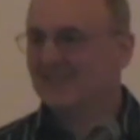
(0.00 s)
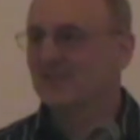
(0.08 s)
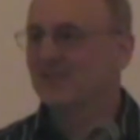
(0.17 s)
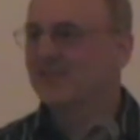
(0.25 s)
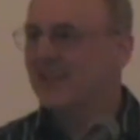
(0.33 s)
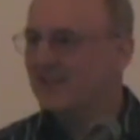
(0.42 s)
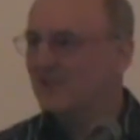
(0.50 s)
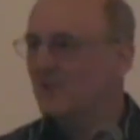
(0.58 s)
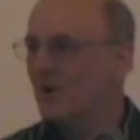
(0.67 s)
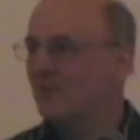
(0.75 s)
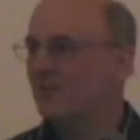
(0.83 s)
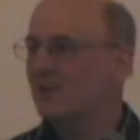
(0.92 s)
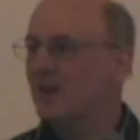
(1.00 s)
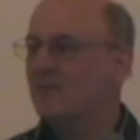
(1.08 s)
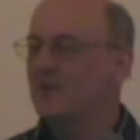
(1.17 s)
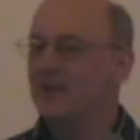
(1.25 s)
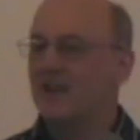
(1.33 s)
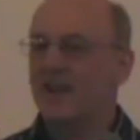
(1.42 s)
So thank you all for
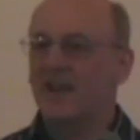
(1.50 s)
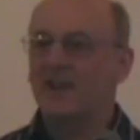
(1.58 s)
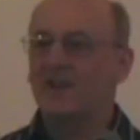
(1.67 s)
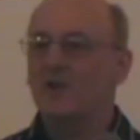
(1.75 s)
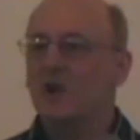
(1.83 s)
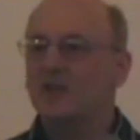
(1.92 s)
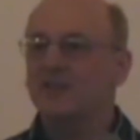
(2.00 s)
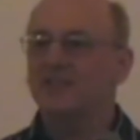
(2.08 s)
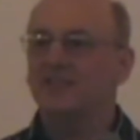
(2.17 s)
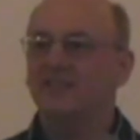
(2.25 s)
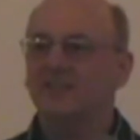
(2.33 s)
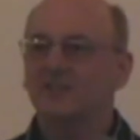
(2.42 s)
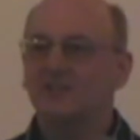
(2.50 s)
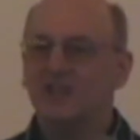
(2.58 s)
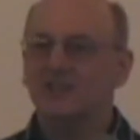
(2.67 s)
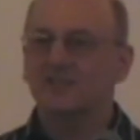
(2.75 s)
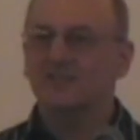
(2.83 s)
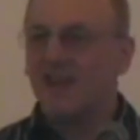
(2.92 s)
coming, and I know I didn't get the
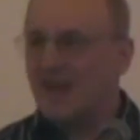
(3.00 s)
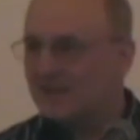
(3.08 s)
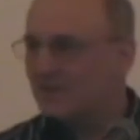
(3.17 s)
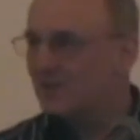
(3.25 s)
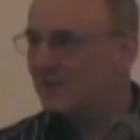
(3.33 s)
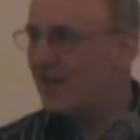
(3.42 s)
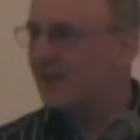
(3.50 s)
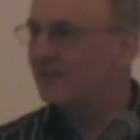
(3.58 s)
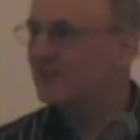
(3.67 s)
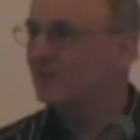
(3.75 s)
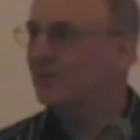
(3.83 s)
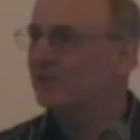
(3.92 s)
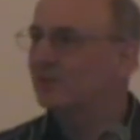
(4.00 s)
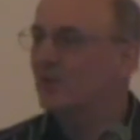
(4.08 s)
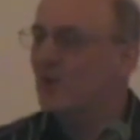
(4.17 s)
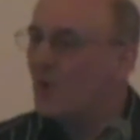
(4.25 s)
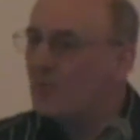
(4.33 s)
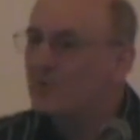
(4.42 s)
chance to talk to a lot of you yet, so
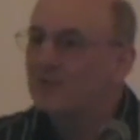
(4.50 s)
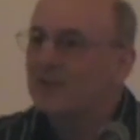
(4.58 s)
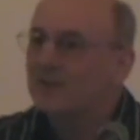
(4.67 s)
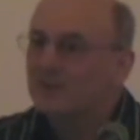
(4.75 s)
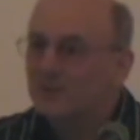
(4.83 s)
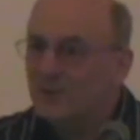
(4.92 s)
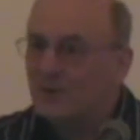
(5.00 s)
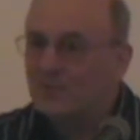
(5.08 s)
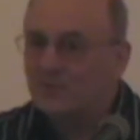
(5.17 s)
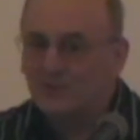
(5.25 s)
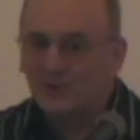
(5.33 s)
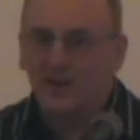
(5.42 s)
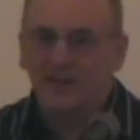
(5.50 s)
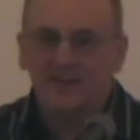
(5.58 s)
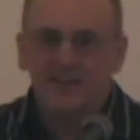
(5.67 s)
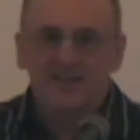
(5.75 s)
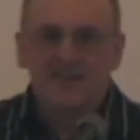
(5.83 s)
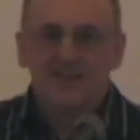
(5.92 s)
I hope you're not going to go before
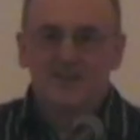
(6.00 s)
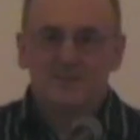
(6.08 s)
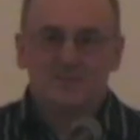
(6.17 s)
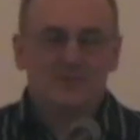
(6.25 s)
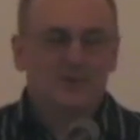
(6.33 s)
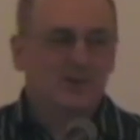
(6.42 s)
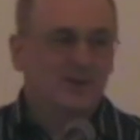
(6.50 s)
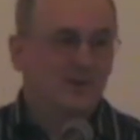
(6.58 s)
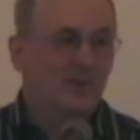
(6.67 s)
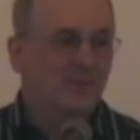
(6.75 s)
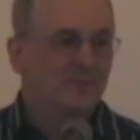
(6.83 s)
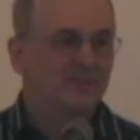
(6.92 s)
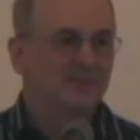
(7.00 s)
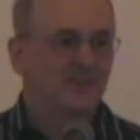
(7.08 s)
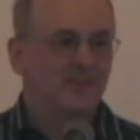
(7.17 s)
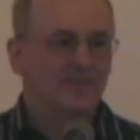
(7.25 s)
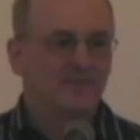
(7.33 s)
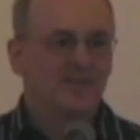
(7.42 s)
I do.
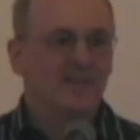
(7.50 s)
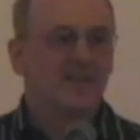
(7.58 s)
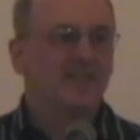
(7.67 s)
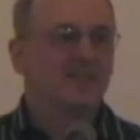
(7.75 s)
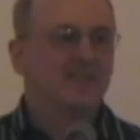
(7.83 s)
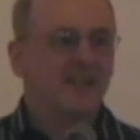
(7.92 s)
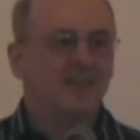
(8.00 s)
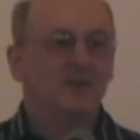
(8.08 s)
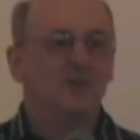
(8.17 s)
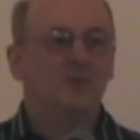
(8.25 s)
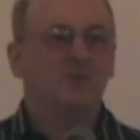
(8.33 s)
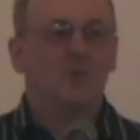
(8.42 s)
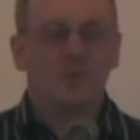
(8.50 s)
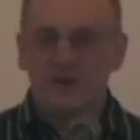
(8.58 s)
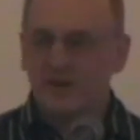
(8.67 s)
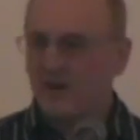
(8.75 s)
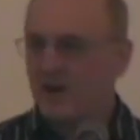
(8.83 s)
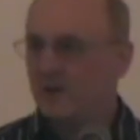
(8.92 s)
So thank you, one
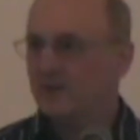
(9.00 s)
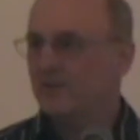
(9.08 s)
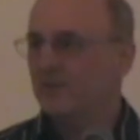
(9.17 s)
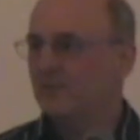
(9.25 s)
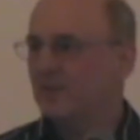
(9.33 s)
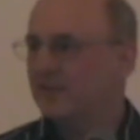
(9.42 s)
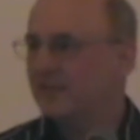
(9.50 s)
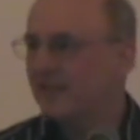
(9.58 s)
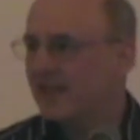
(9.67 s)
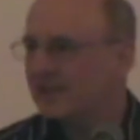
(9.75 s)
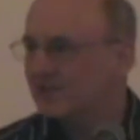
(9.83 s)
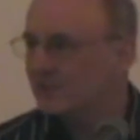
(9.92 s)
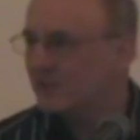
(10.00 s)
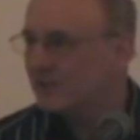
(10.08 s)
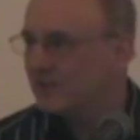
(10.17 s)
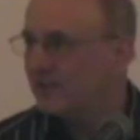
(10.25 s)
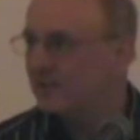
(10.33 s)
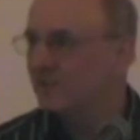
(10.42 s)
and all. You've made the last 30
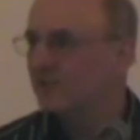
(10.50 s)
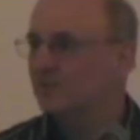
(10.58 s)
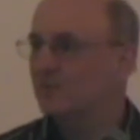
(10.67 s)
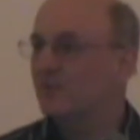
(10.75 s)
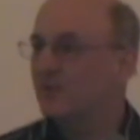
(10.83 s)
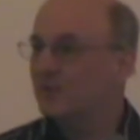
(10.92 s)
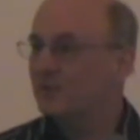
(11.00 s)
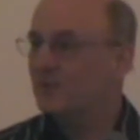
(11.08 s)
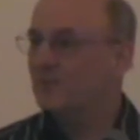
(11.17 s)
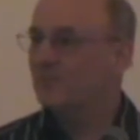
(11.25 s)
years a pleasure.